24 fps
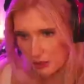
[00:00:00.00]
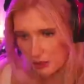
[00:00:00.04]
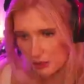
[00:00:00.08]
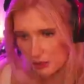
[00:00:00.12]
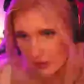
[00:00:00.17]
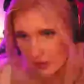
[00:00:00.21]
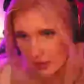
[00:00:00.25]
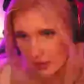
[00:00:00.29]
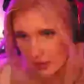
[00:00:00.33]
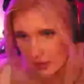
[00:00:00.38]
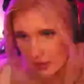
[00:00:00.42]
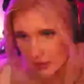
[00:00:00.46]

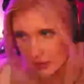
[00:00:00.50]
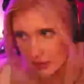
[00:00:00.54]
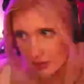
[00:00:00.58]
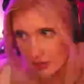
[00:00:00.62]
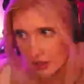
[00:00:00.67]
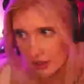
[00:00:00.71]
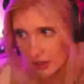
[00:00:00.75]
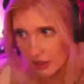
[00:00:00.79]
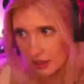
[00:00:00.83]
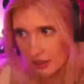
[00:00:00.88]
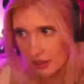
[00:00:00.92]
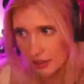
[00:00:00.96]
Nice,
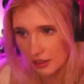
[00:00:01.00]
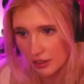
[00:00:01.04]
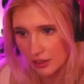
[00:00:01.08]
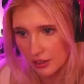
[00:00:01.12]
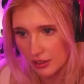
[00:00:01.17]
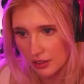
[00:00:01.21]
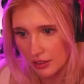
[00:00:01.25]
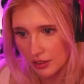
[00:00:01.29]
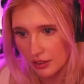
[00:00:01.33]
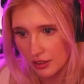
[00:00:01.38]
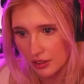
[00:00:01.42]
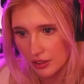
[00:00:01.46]
chillin'.
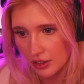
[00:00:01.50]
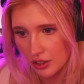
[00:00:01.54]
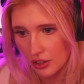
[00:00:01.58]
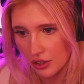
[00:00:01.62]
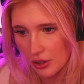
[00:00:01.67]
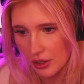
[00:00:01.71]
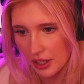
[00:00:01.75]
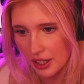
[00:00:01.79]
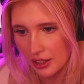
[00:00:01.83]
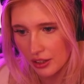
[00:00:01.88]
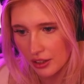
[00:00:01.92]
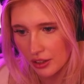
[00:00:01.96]
You're not
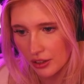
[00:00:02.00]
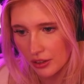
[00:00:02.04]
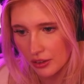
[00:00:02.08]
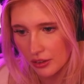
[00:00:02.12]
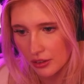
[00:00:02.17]
in though.